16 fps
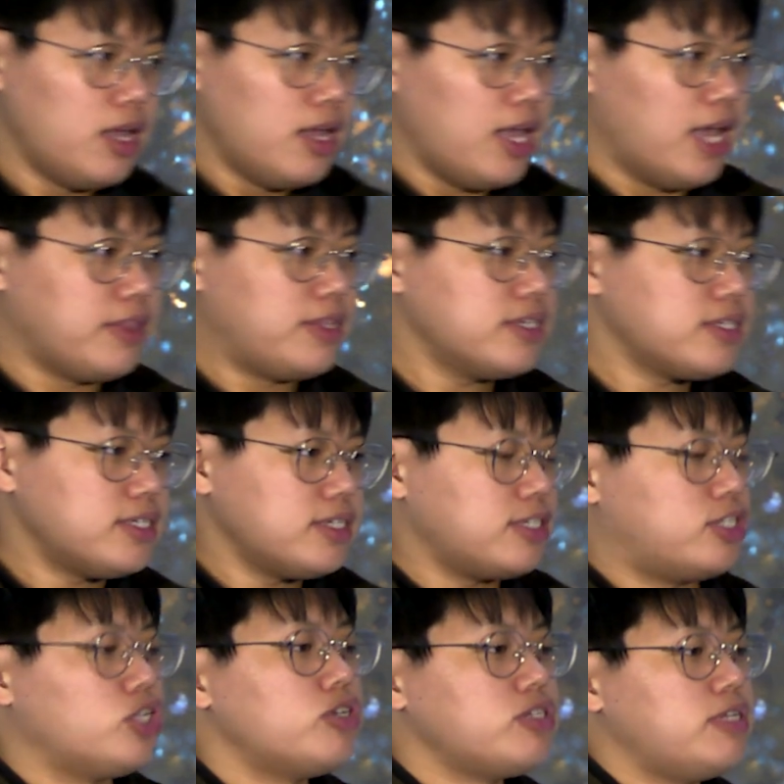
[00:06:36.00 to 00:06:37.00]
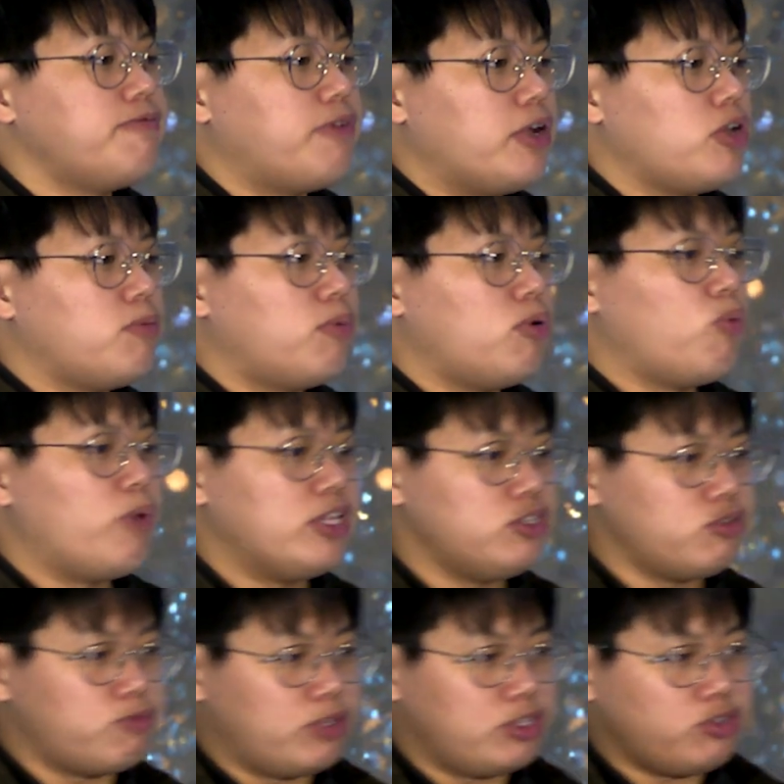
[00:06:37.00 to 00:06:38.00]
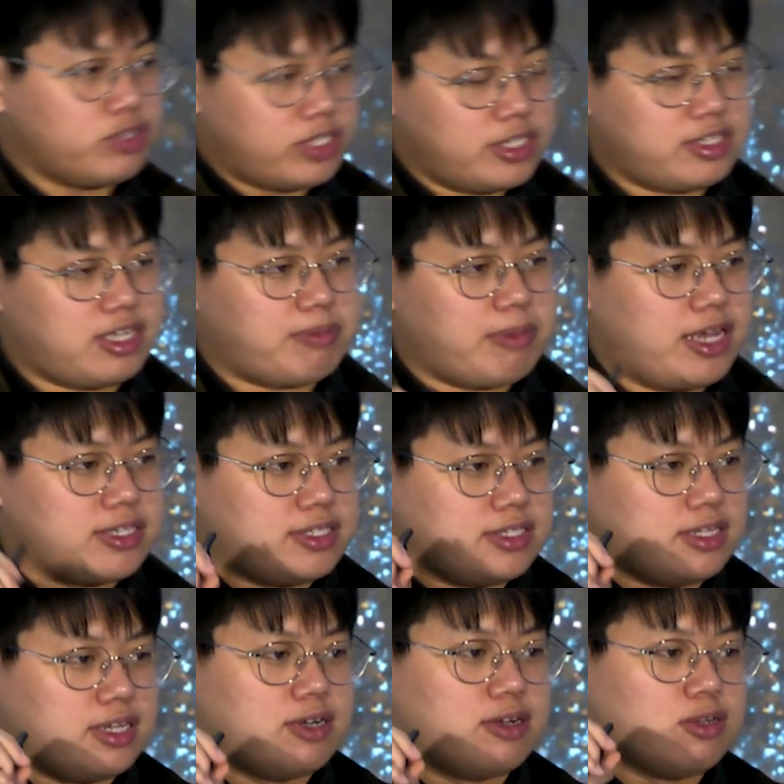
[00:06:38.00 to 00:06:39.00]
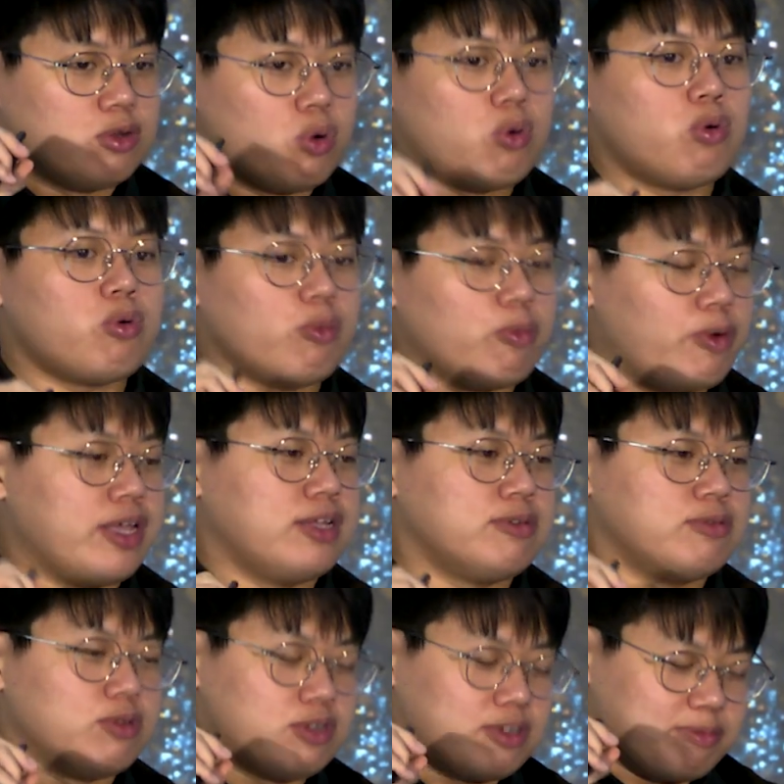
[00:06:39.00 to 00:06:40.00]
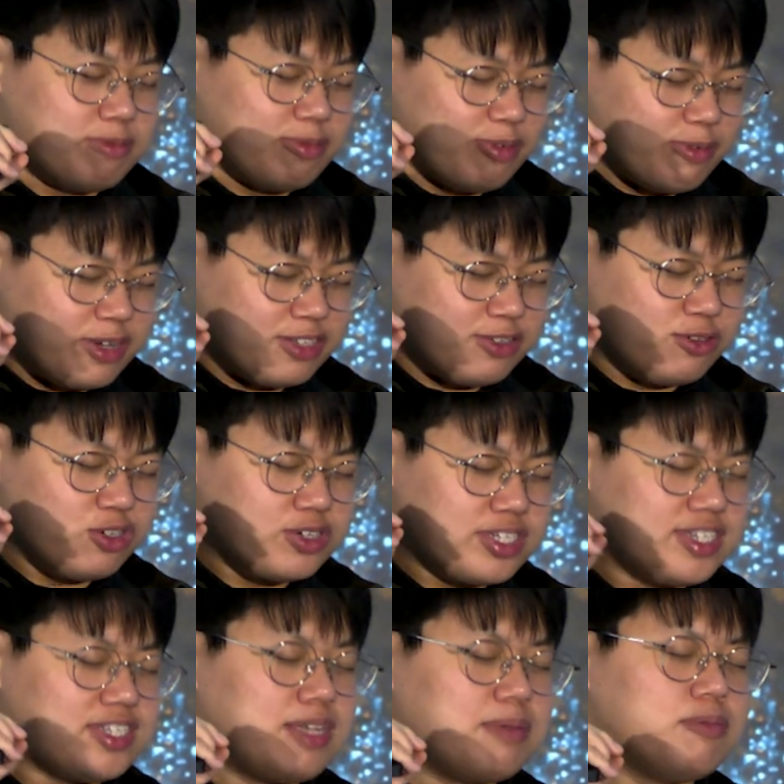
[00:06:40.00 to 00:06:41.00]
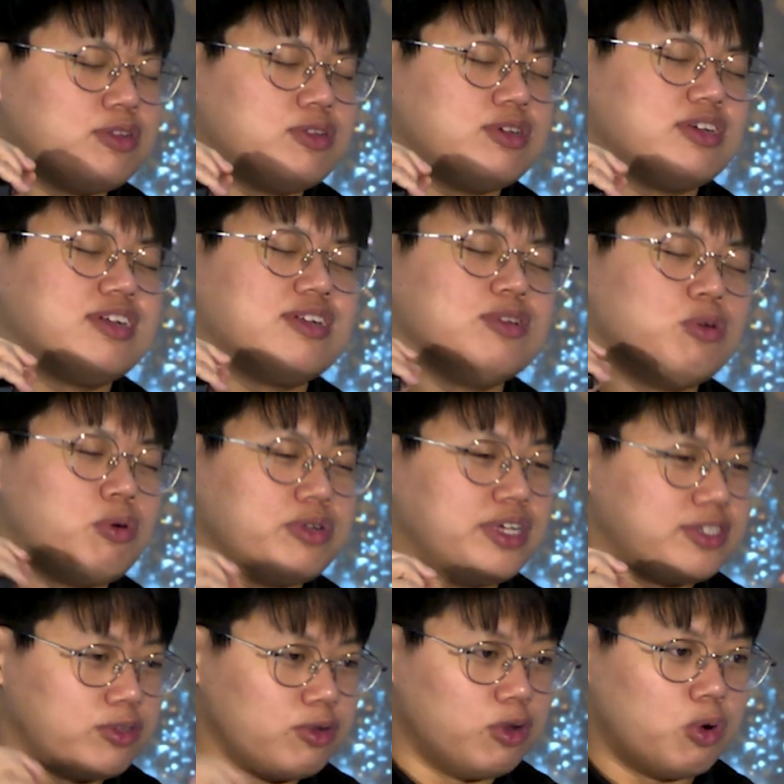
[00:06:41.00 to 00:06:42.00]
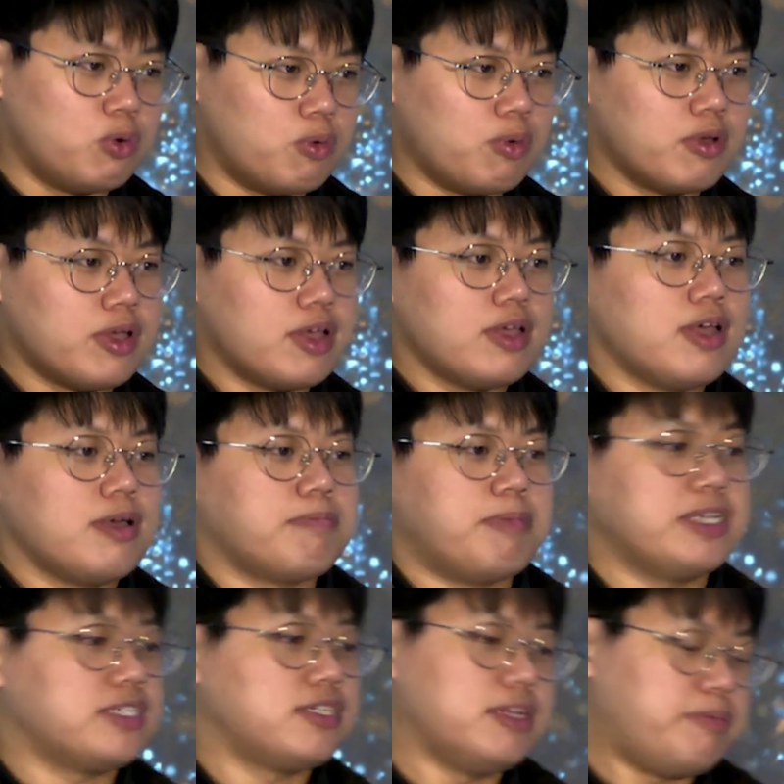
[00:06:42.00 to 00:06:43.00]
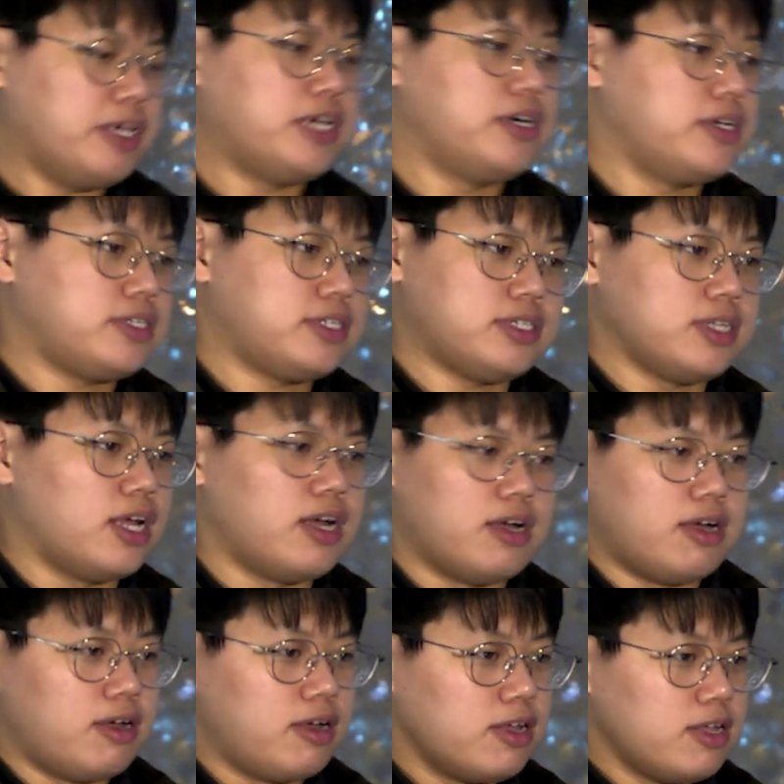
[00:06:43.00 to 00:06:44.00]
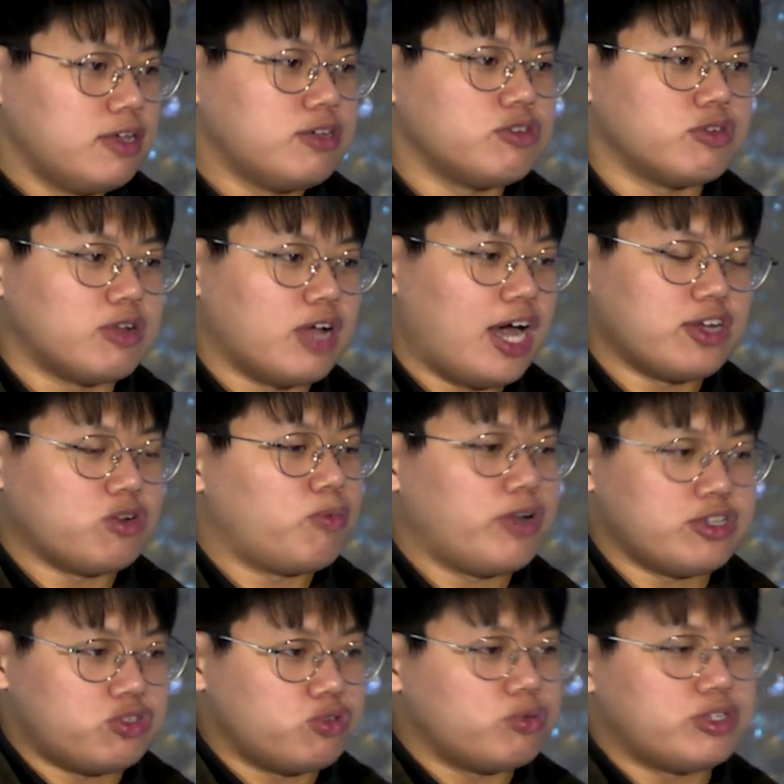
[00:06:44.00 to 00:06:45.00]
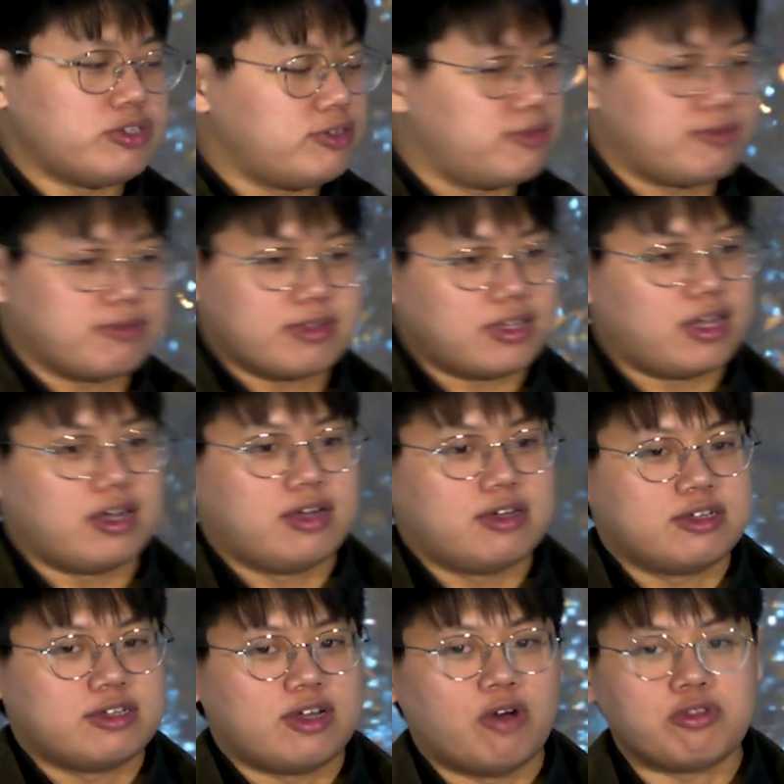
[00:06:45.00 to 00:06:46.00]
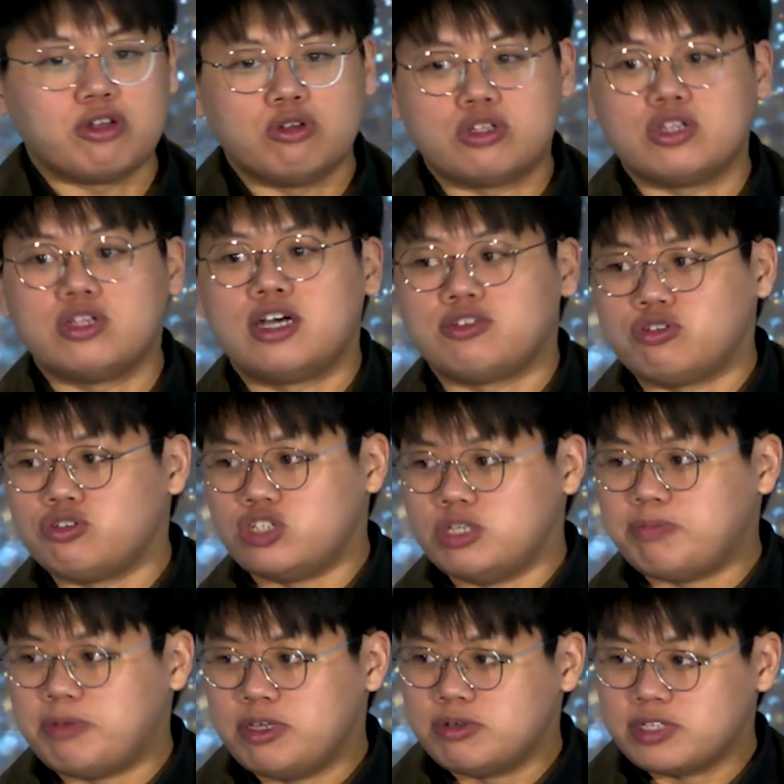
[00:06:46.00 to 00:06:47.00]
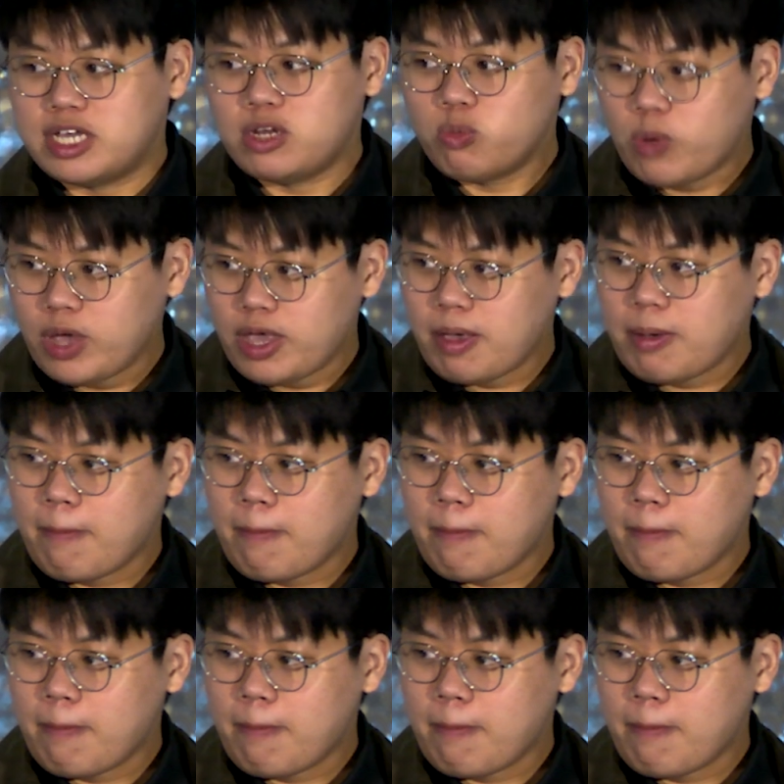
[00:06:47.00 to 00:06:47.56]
And this is justifiable when your system has a low rate, when your system load is low, basically because otherwise you will underutilize your GPUs anyway.